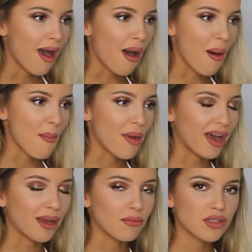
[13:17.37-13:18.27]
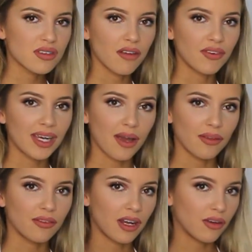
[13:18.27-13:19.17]
And I'm just loving how
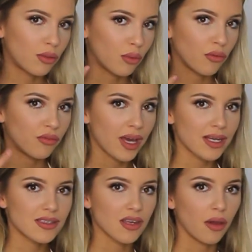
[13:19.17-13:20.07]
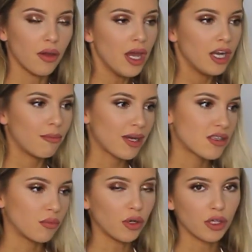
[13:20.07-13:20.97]
they've kind of thought of that. So no
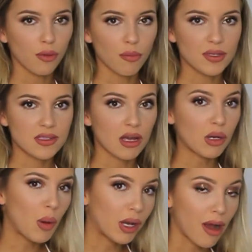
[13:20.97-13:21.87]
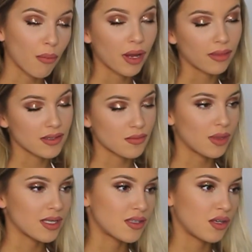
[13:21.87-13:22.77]
matter what, you won't be stuck, oh, I can't wear this with
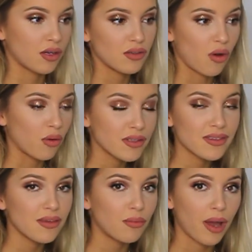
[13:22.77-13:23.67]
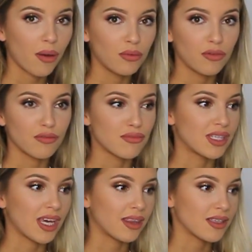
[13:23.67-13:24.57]
this. You can honestly wear all of them
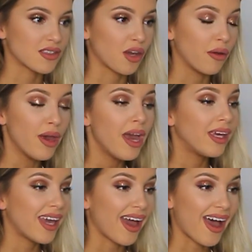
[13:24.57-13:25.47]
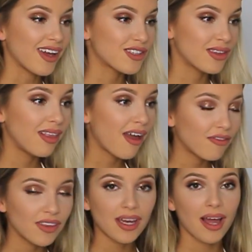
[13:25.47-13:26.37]
together. So yeah, I just
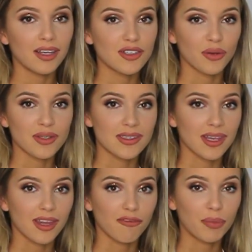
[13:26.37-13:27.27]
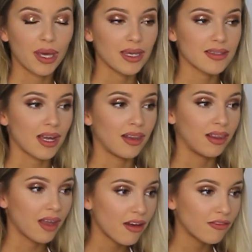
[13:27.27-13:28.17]
love the color choices that they've picked. I
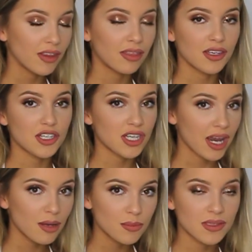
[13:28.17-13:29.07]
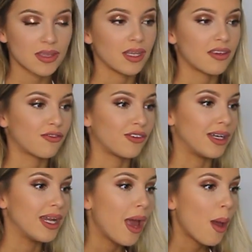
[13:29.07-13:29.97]
love the shapes, the
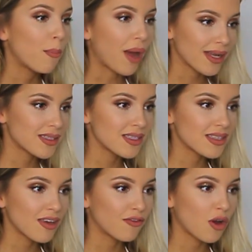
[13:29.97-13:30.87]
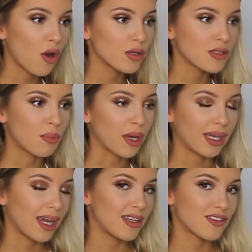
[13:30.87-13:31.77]
different patterns they've got, but
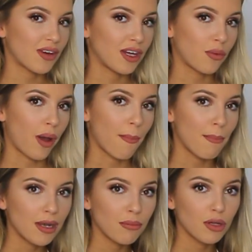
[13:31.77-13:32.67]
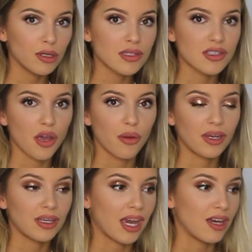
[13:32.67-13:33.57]
again, it's very quite minimal.
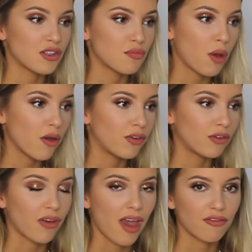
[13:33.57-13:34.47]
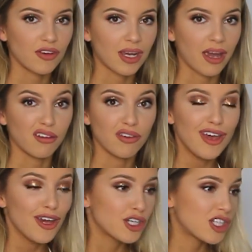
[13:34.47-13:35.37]
So yeah, it's just perfect for every kind of
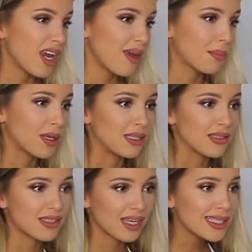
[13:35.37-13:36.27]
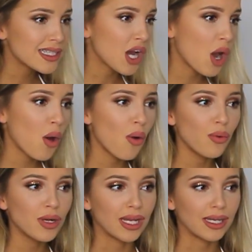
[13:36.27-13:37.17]
shape and skin
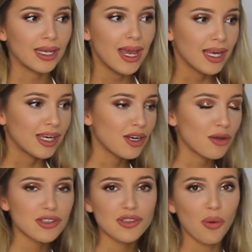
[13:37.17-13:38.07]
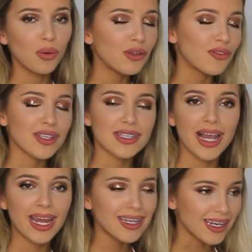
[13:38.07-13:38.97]
tone, and you know, just all of us
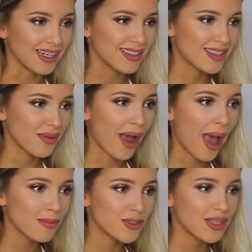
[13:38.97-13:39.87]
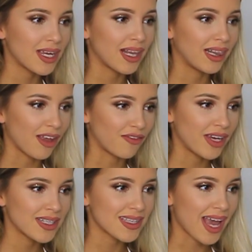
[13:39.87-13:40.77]
ladies. So I absolutely love
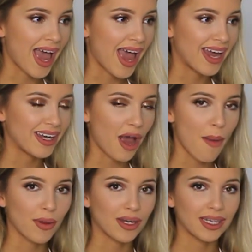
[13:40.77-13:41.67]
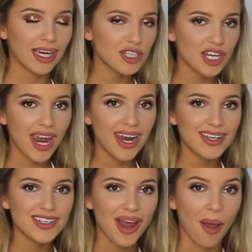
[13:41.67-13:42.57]
it, and I'm gonna get
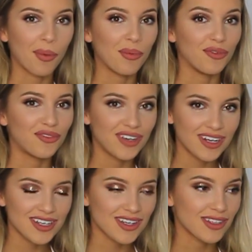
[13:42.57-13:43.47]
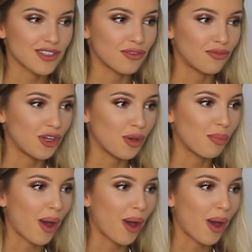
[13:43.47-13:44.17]
changed and we will finish this review.